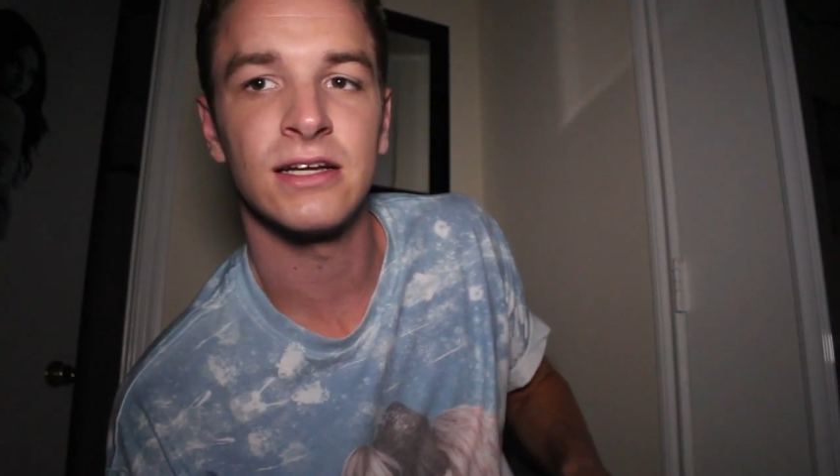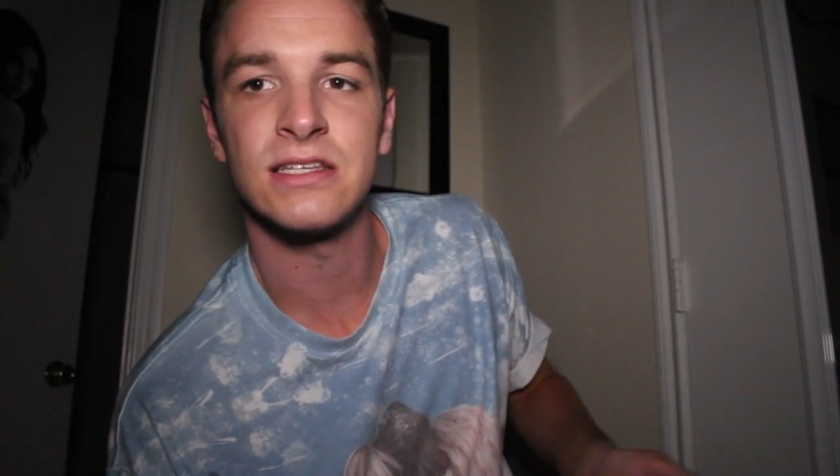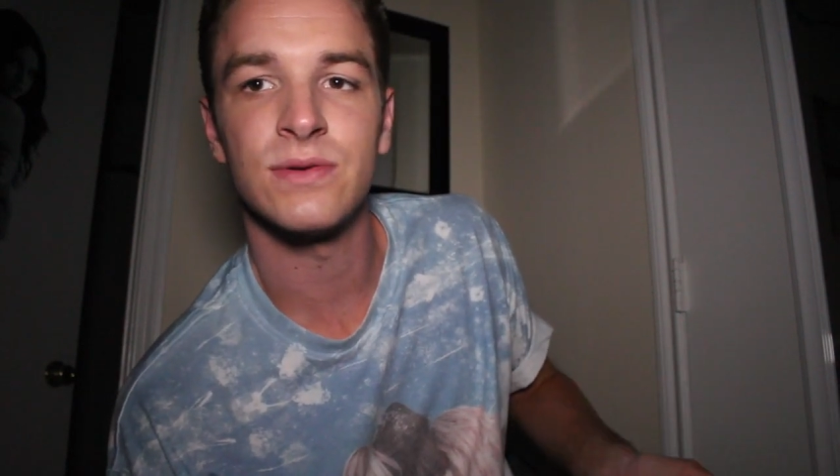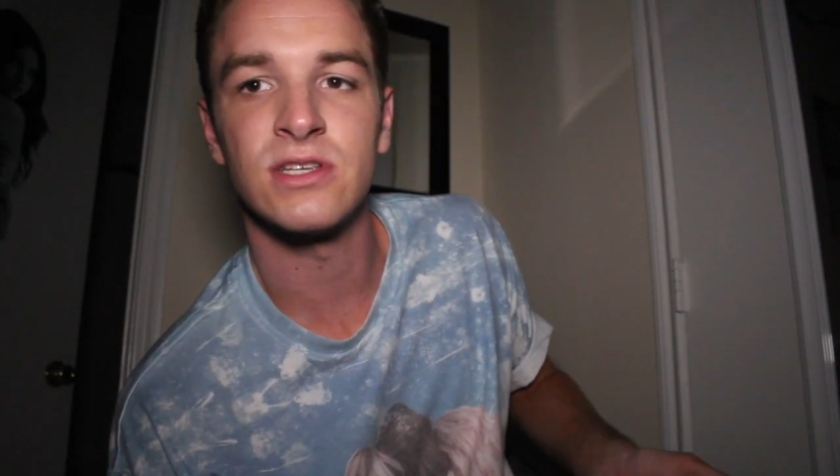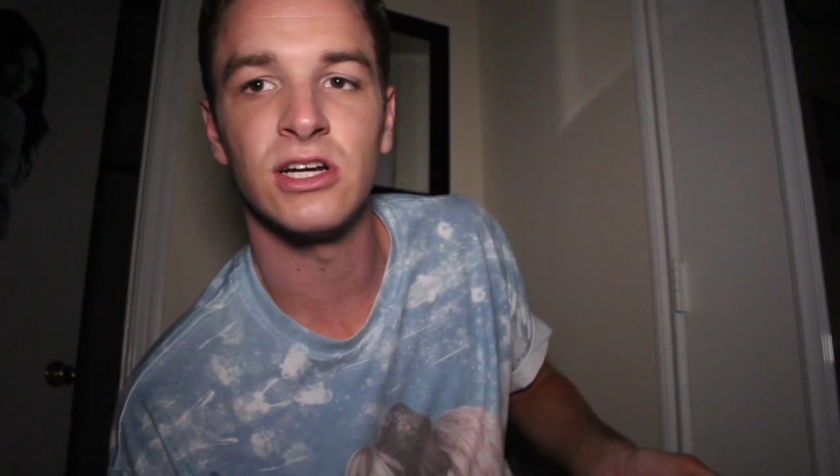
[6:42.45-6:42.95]

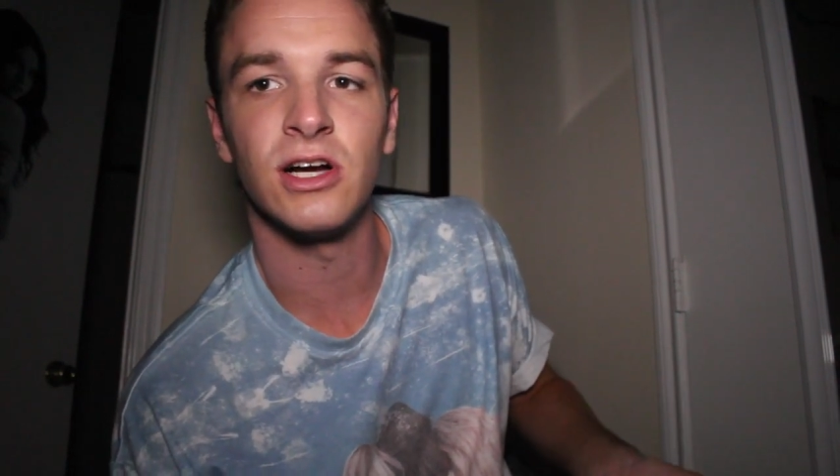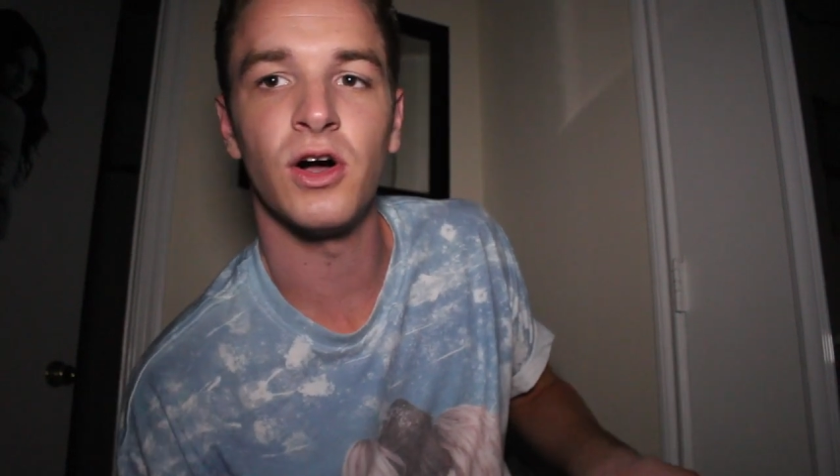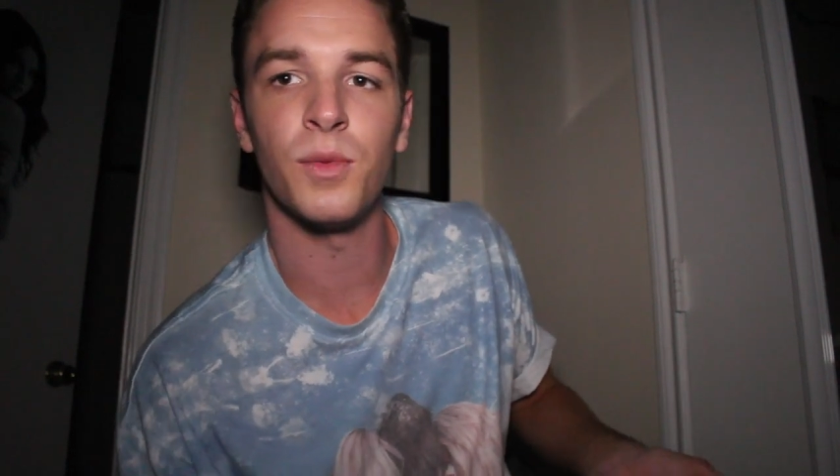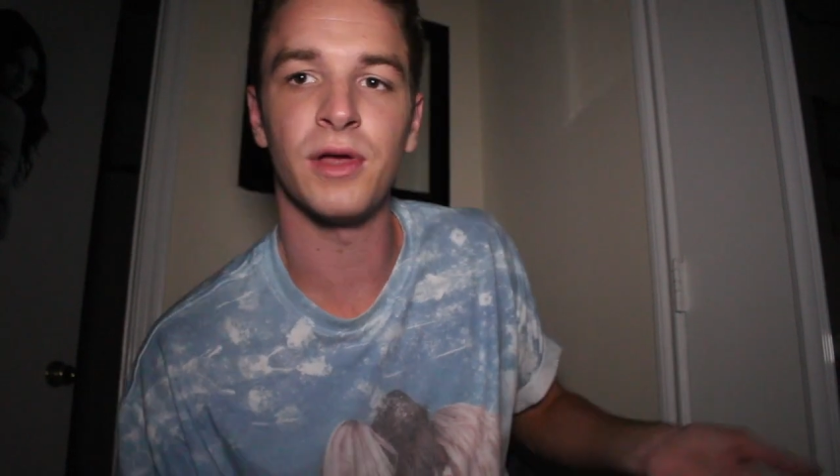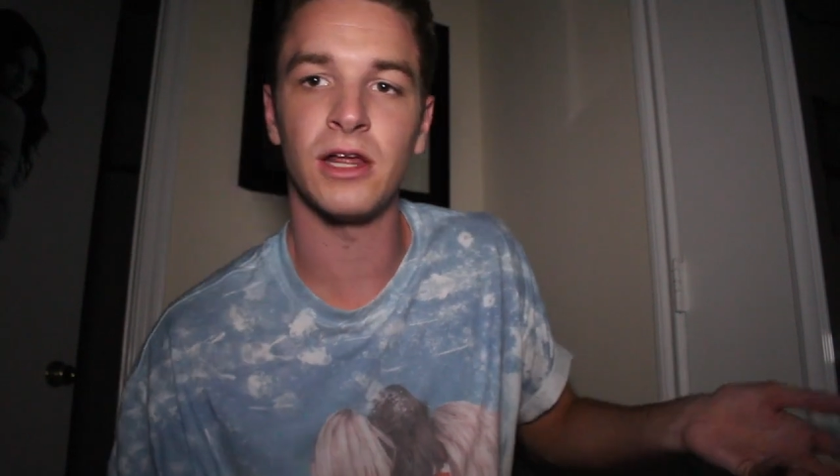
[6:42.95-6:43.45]
because I was gonna go
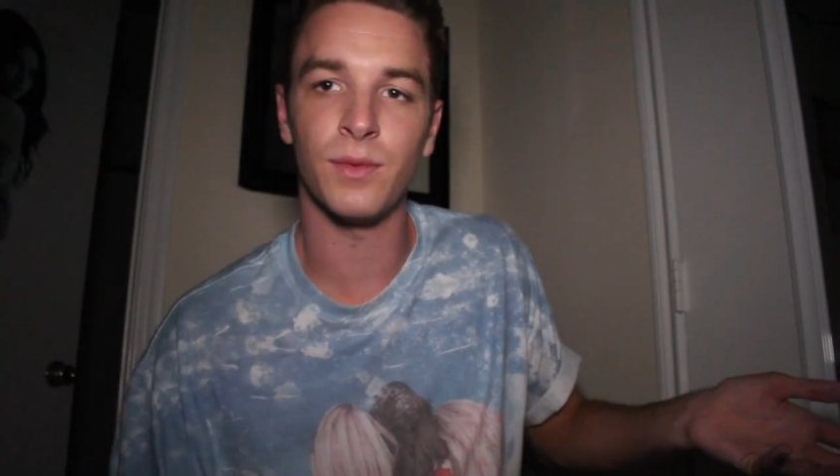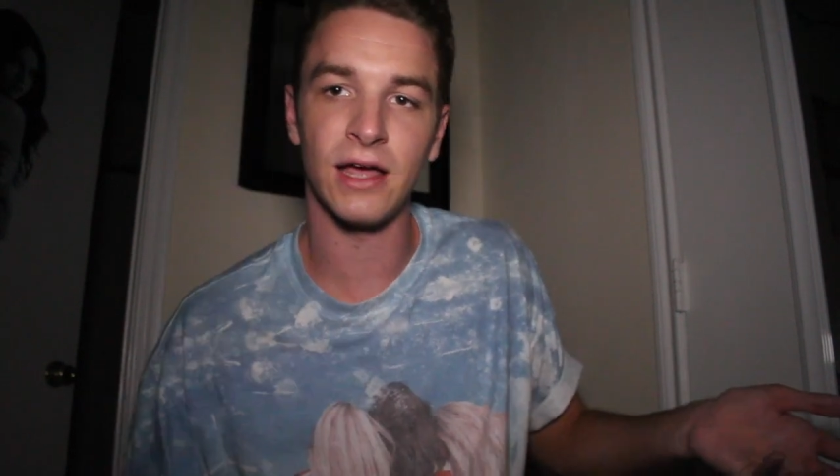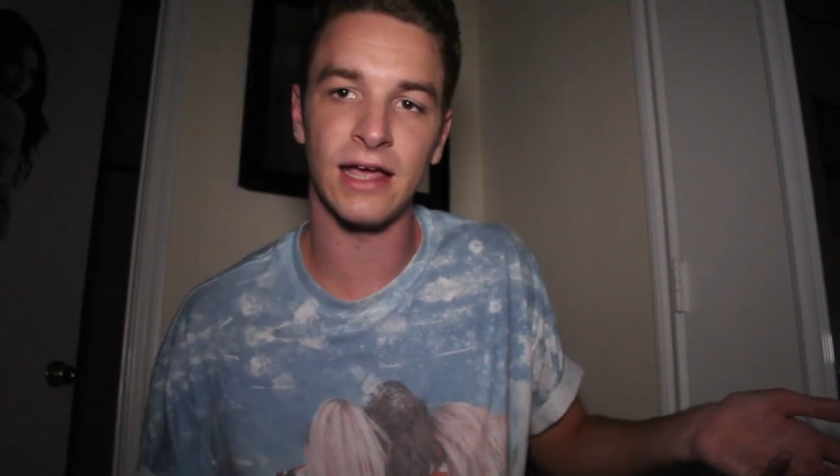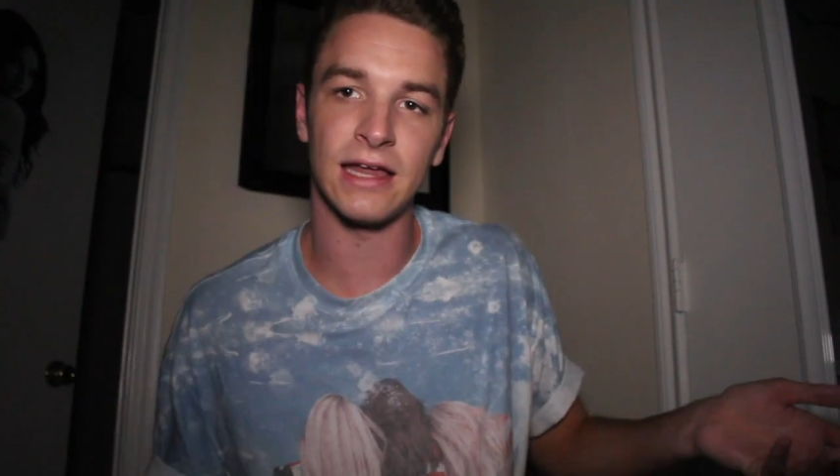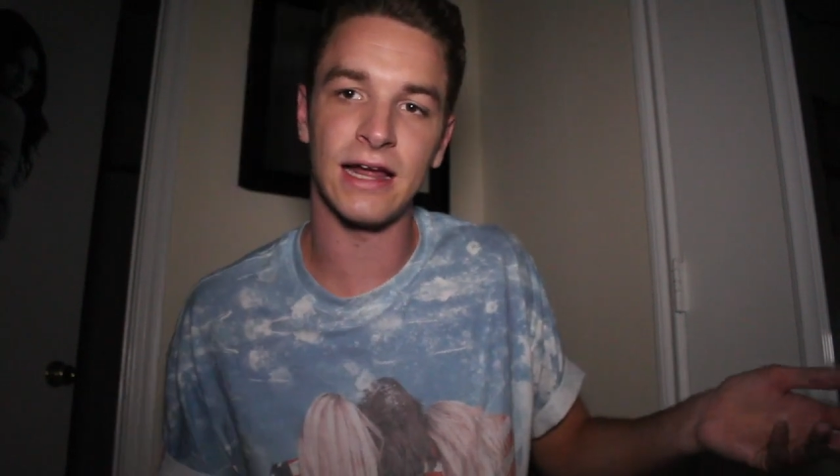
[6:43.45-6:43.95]
home
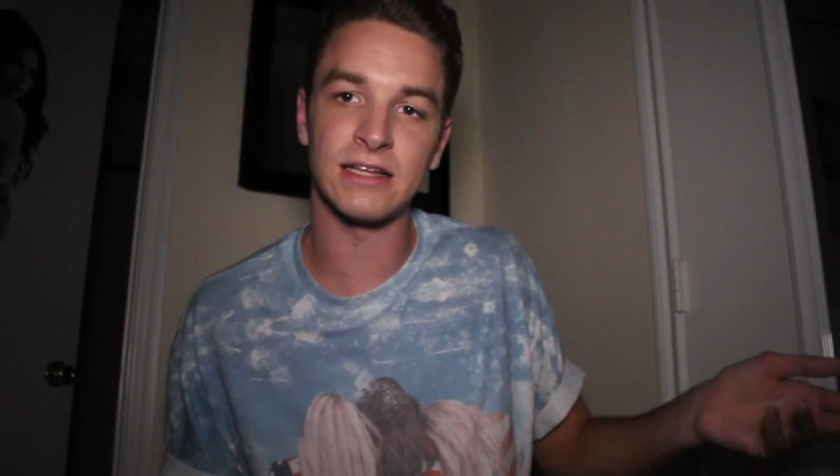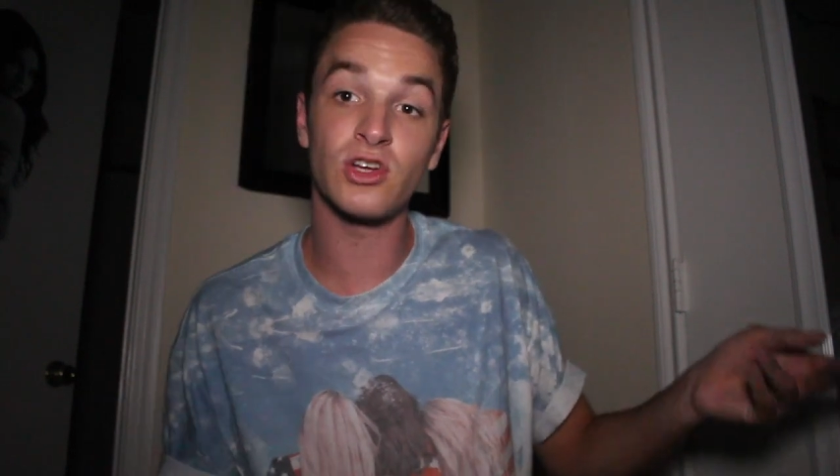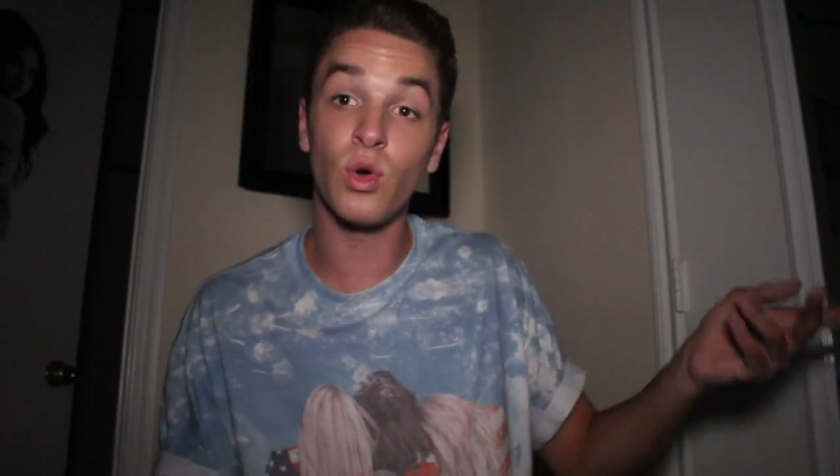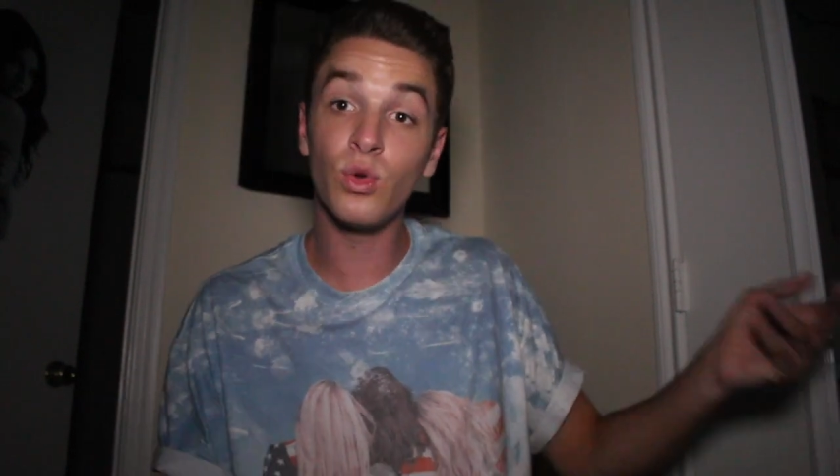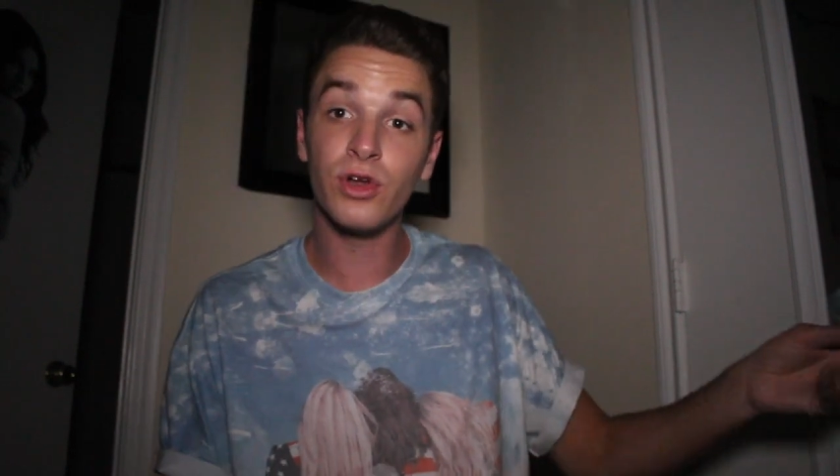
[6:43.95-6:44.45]
anyway, and I
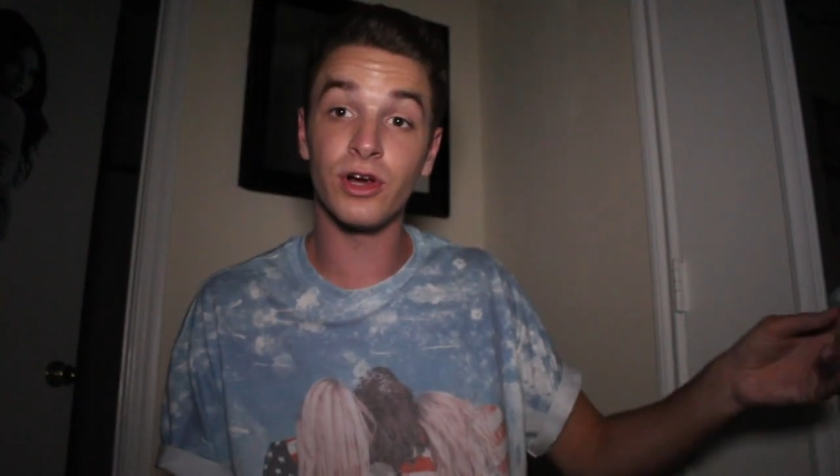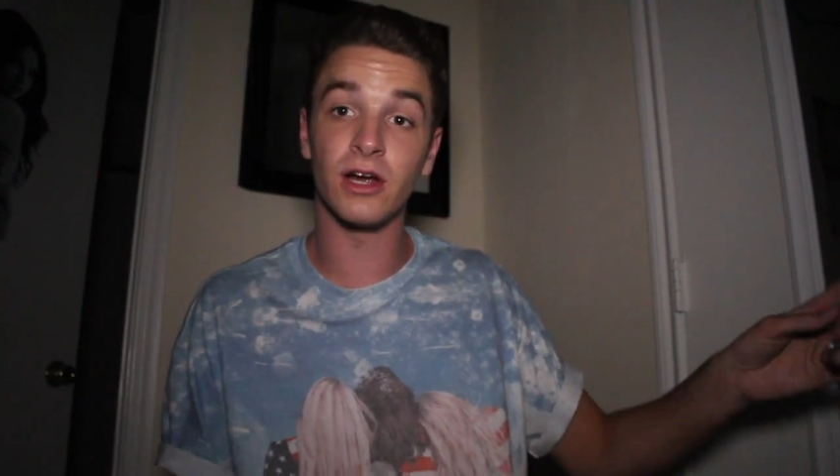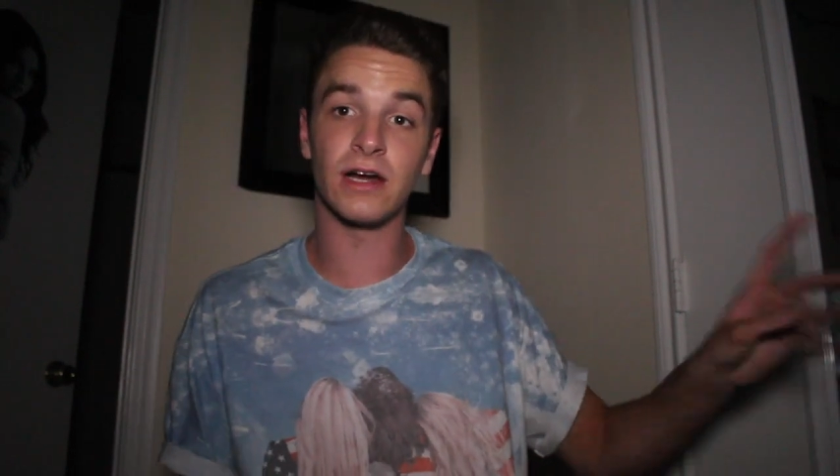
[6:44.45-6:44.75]
told her,